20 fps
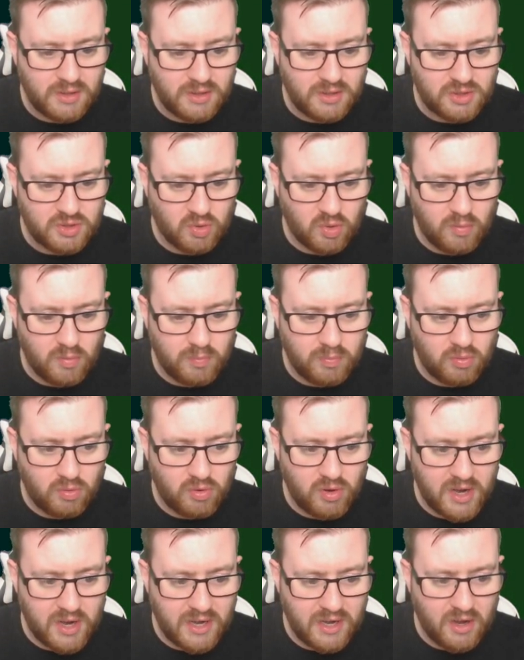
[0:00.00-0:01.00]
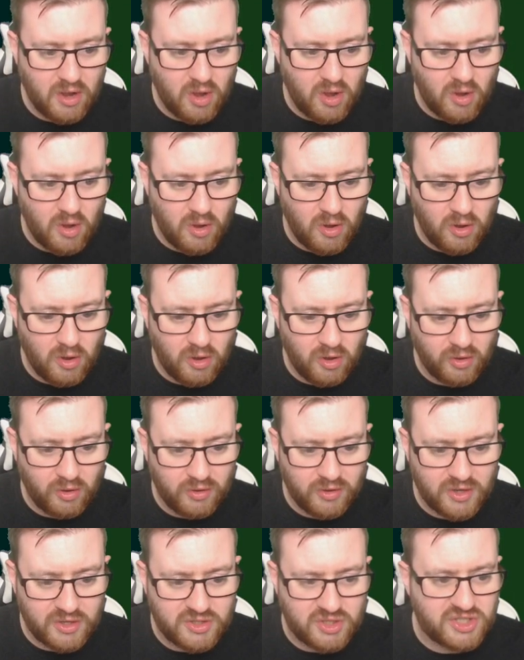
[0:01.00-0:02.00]
so we'll bring
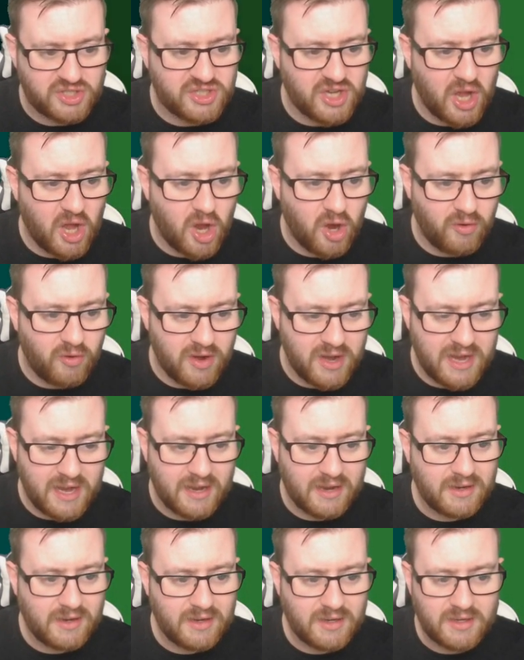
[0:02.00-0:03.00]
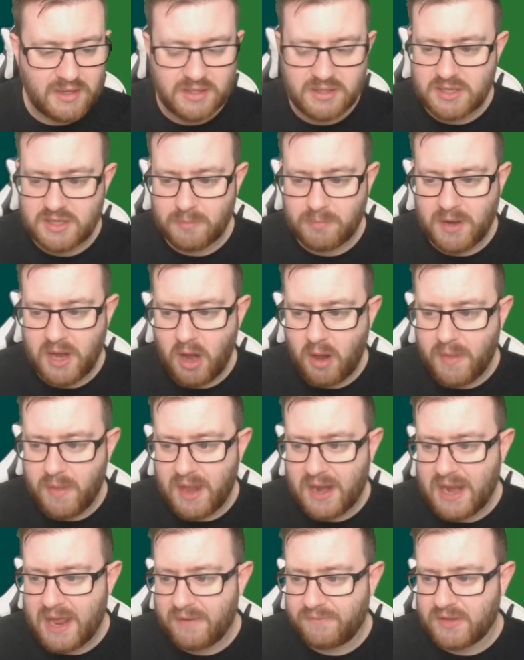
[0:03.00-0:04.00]
on Dasari to play on
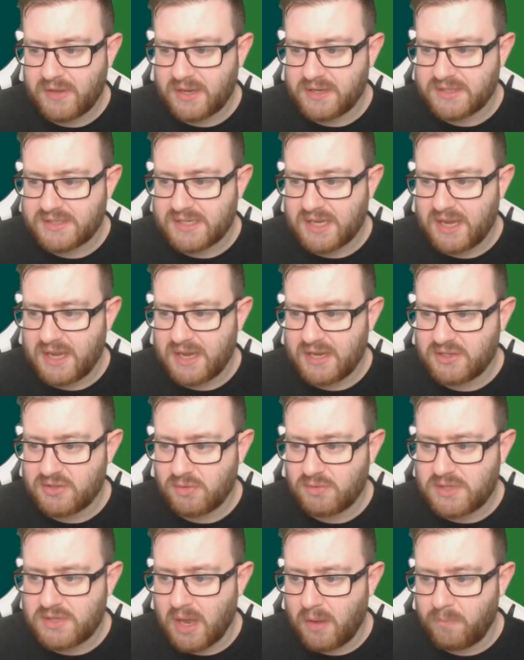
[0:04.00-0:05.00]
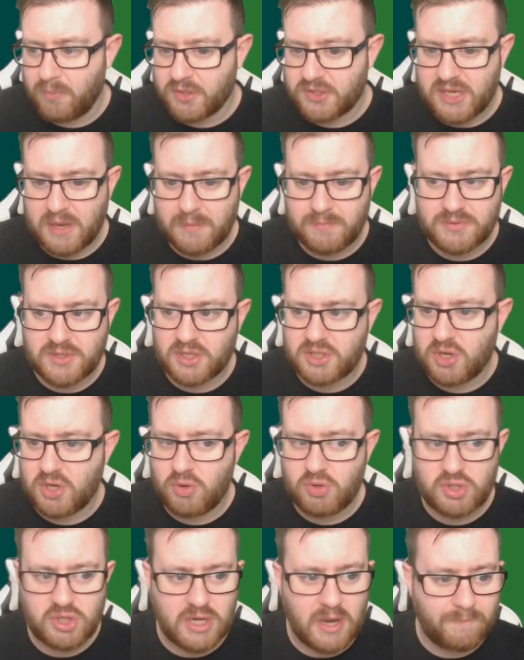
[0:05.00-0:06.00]
that left hand side. So double
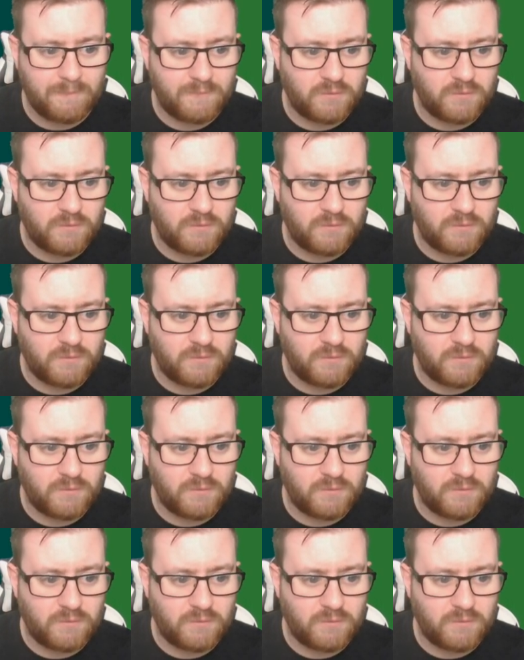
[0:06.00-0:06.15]
substitution up